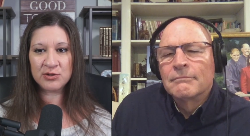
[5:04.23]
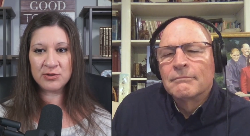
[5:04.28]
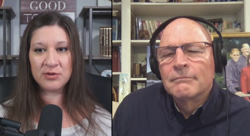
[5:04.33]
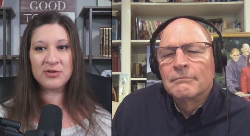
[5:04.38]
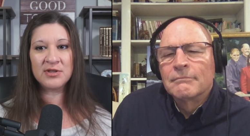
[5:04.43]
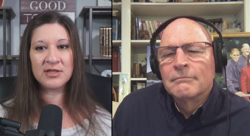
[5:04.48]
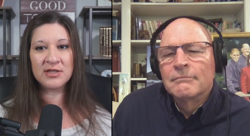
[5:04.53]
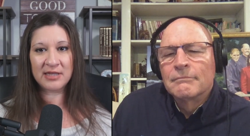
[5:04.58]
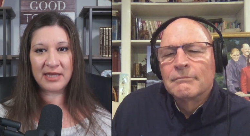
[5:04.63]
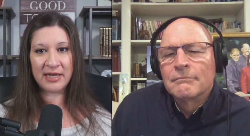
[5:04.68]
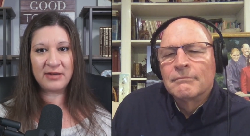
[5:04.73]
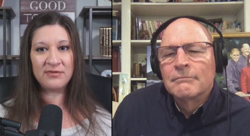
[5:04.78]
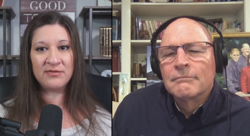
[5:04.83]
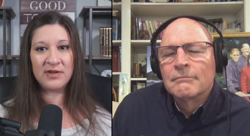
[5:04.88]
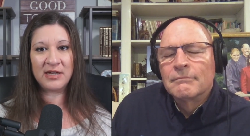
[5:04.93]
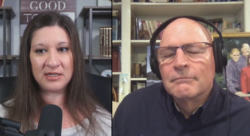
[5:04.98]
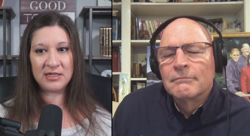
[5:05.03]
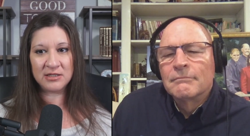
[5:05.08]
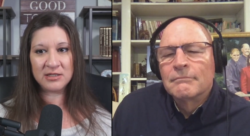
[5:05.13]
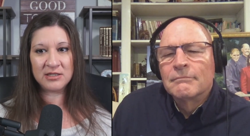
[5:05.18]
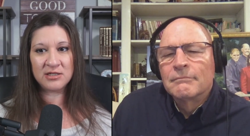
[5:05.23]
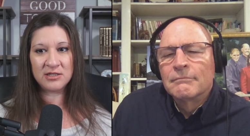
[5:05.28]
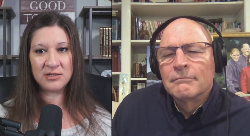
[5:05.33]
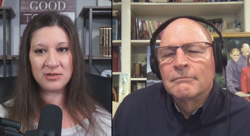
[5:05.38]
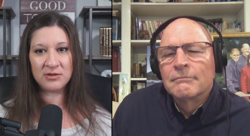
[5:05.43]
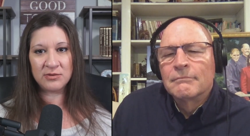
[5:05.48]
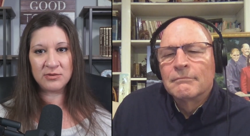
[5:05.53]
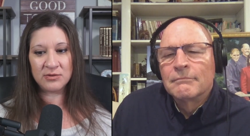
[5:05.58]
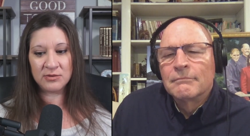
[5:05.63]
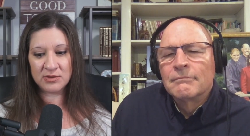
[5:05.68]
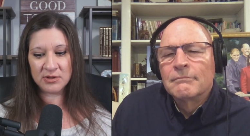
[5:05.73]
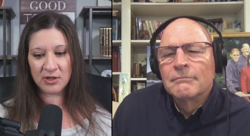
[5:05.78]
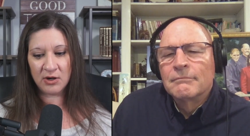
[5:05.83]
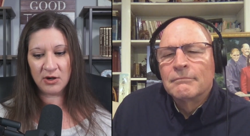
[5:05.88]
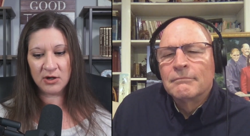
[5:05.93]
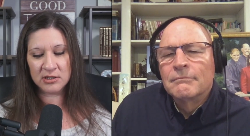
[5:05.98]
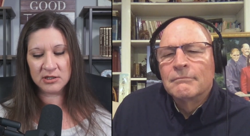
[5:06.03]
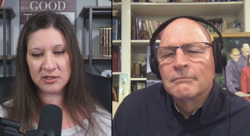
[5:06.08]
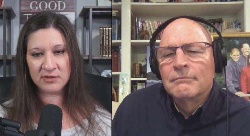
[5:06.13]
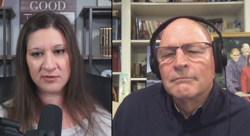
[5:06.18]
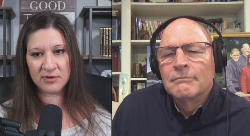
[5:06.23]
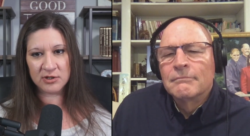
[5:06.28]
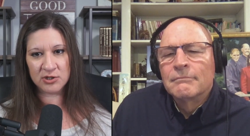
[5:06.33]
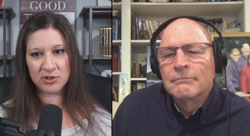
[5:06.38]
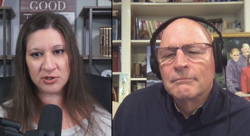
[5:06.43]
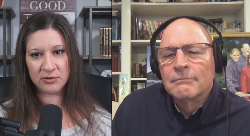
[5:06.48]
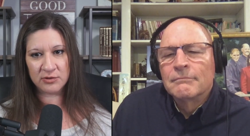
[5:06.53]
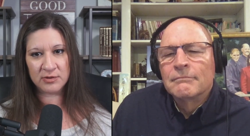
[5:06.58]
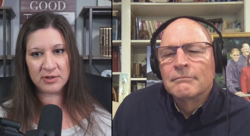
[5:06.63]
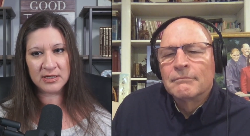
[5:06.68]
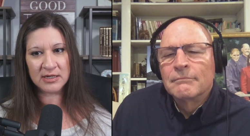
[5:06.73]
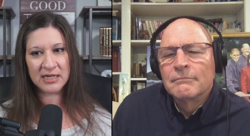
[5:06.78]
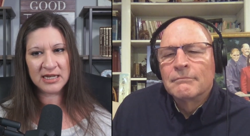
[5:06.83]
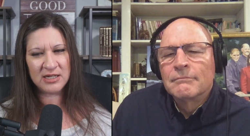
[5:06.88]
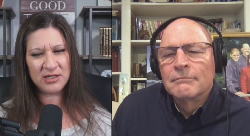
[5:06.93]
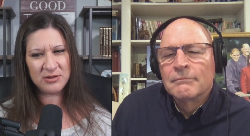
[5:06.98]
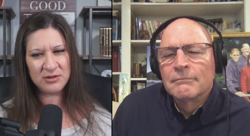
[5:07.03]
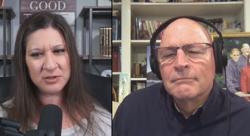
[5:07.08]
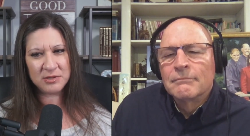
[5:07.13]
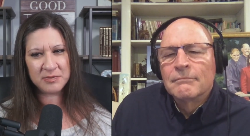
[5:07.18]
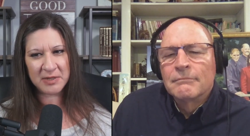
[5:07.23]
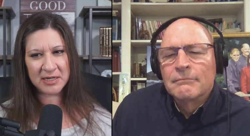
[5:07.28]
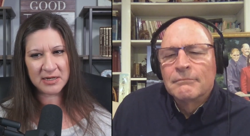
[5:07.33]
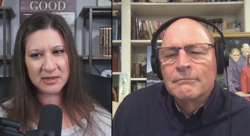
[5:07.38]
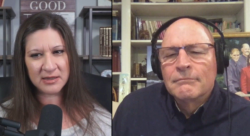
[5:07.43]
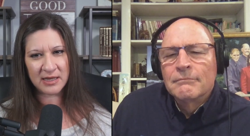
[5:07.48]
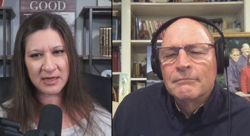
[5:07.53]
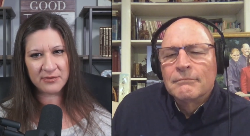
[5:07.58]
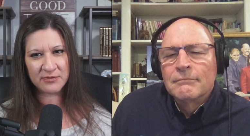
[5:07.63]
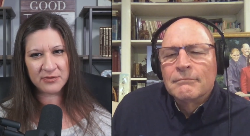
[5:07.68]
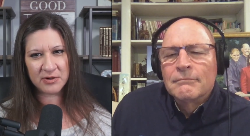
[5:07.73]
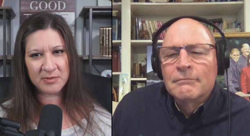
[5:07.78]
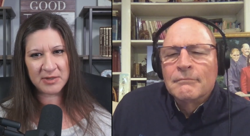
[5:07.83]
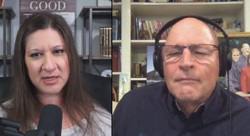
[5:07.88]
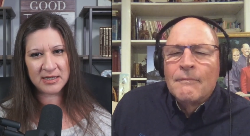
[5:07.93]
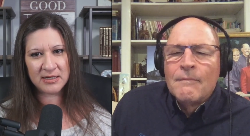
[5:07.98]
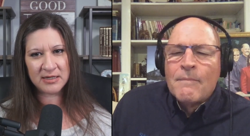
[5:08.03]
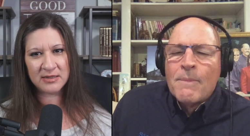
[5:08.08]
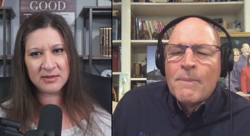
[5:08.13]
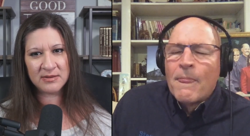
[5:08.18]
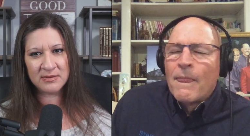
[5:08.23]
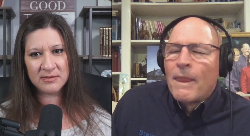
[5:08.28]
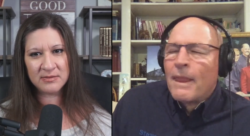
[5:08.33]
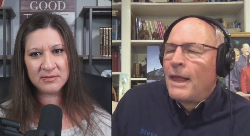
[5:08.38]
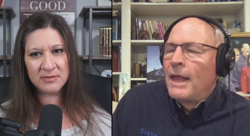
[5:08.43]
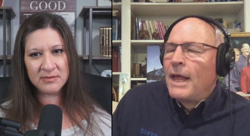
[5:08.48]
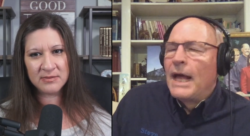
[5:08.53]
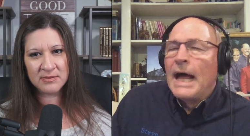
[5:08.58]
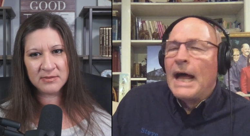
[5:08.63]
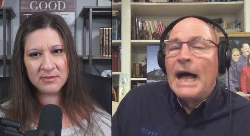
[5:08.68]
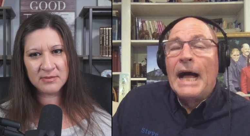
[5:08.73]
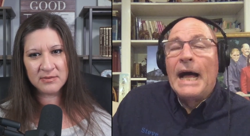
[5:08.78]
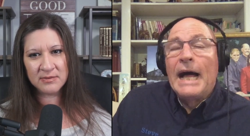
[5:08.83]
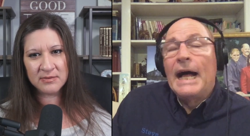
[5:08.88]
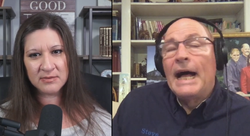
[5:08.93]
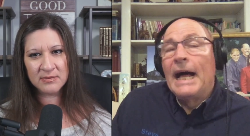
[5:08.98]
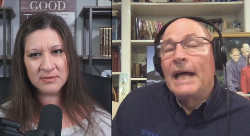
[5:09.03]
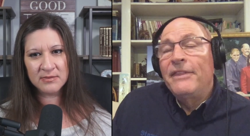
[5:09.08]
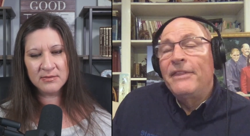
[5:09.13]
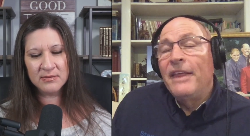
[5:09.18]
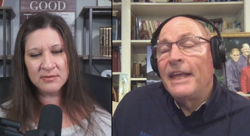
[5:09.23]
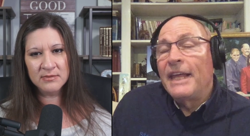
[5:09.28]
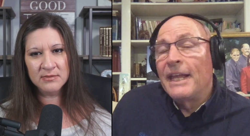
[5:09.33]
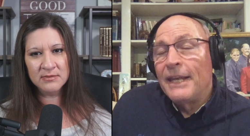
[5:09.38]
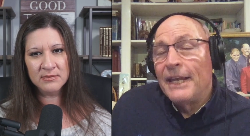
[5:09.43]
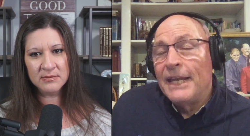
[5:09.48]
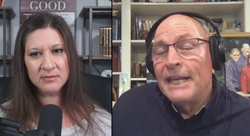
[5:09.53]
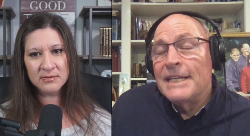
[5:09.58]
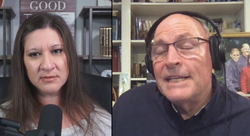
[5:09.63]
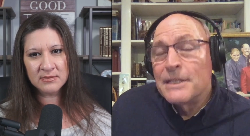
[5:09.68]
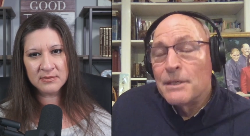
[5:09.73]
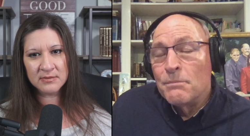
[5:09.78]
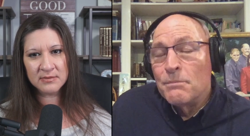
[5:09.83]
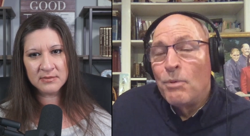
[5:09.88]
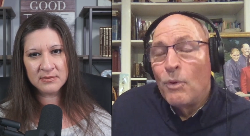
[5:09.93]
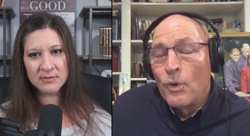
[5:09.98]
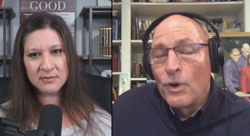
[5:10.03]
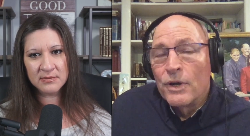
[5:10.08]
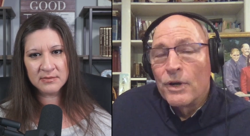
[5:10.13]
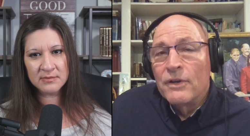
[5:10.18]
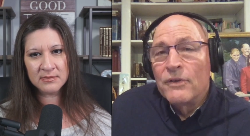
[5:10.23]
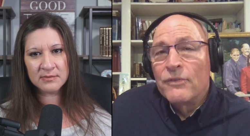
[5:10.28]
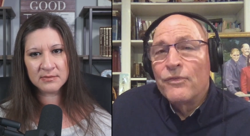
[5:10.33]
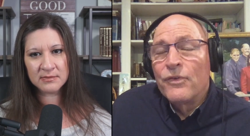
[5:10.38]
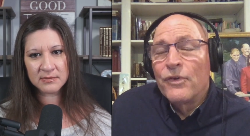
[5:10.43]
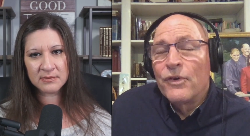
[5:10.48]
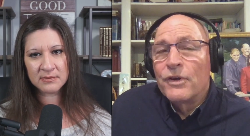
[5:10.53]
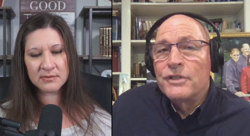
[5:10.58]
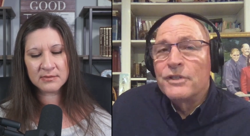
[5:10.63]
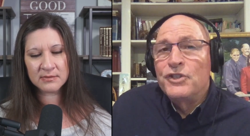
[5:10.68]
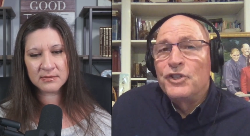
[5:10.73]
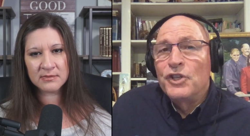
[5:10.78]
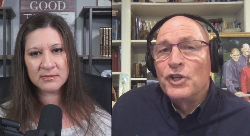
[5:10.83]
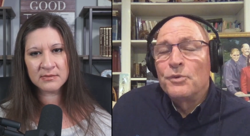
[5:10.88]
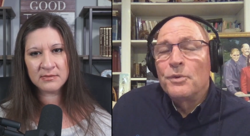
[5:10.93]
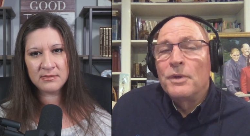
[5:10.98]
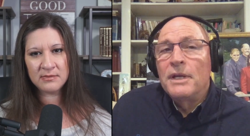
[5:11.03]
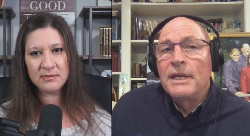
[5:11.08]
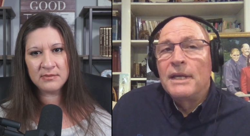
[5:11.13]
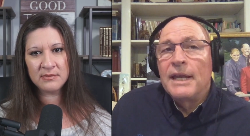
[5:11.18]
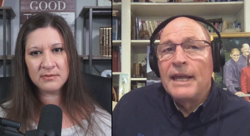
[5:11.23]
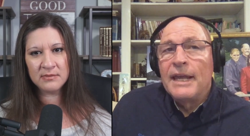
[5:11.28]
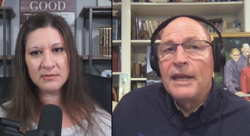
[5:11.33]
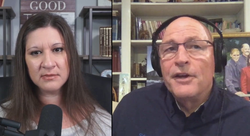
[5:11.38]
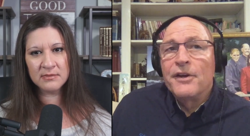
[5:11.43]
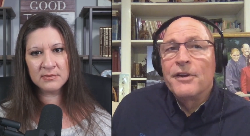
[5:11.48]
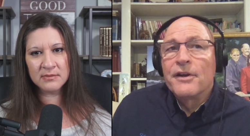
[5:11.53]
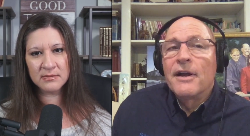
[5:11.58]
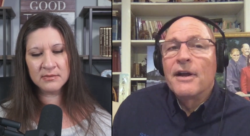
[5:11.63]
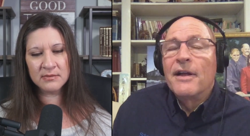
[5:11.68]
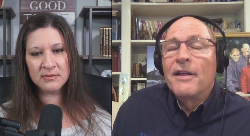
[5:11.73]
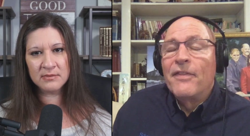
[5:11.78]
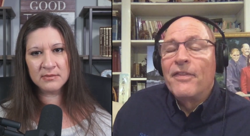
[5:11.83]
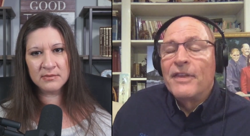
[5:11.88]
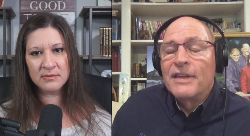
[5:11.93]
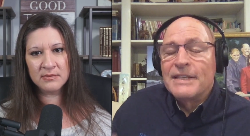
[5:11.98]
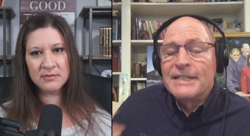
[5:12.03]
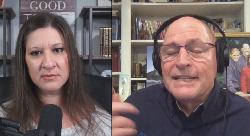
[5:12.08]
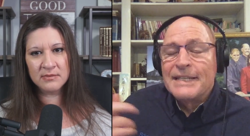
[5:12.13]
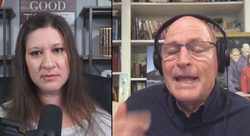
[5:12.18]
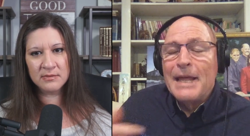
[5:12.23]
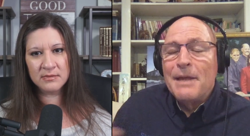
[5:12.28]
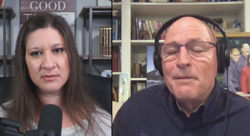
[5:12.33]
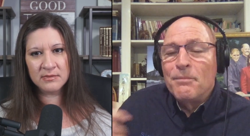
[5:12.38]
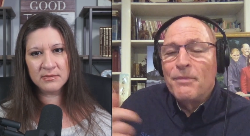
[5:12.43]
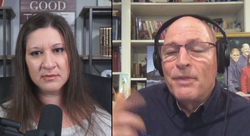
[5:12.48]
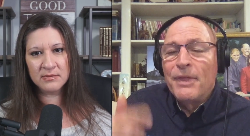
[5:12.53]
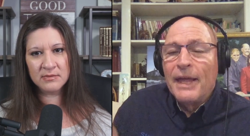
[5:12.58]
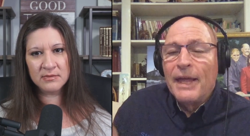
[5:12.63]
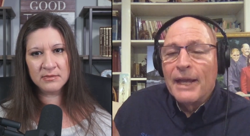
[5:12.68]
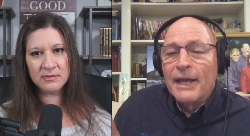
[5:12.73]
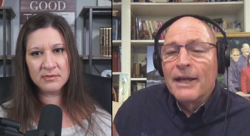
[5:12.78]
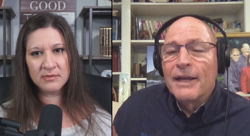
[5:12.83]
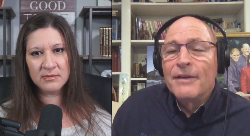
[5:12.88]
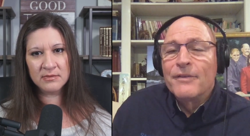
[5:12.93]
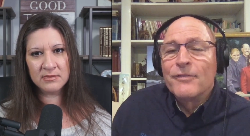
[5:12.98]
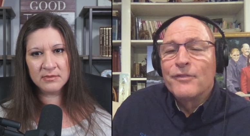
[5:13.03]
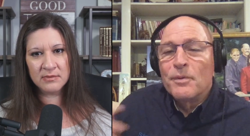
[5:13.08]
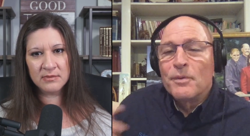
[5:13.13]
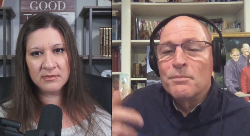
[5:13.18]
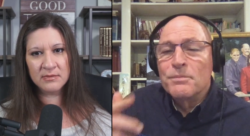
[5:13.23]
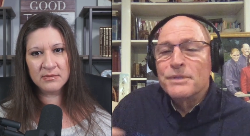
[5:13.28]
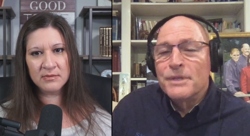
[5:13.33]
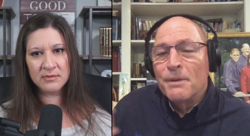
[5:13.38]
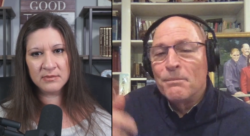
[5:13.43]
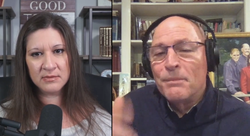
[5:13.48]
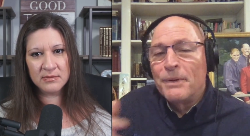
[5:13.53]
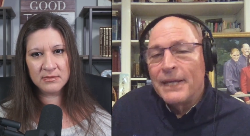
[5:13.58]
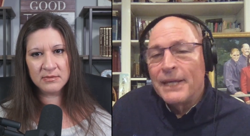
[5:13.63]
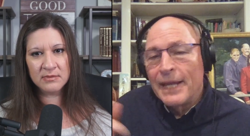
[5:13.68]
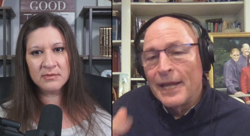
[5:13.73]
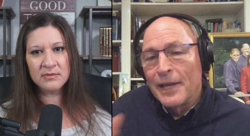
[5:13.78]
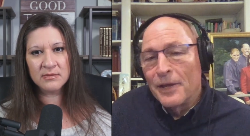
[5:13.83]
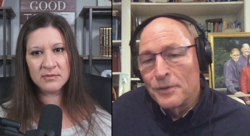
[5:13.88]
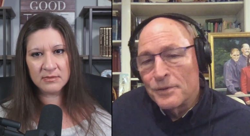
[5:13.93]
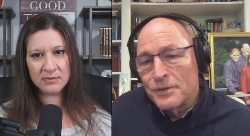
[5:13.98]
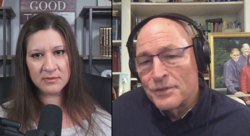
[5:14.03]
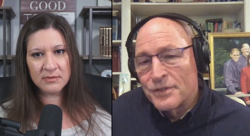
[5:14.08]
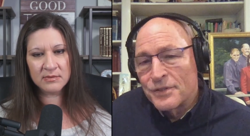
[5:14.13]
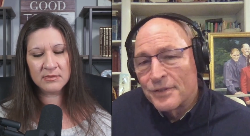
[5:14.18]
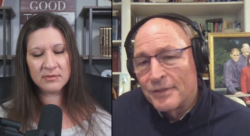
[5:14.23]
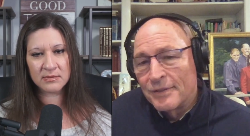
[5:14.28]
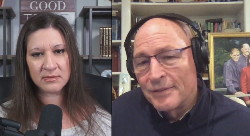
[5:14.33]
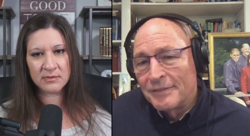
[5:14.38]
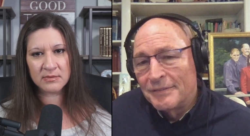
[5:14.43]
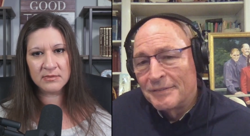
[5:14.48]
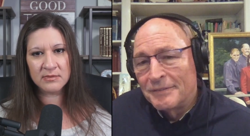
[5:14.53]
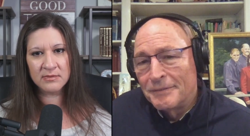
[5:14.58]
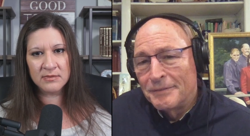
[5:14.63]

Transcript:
Speaker 1: truth and life into the hearts of our children. Can you speak on that for a minute?
Speaker 2: I think it is important for children to hear the same thing from somebody else mm-hmm.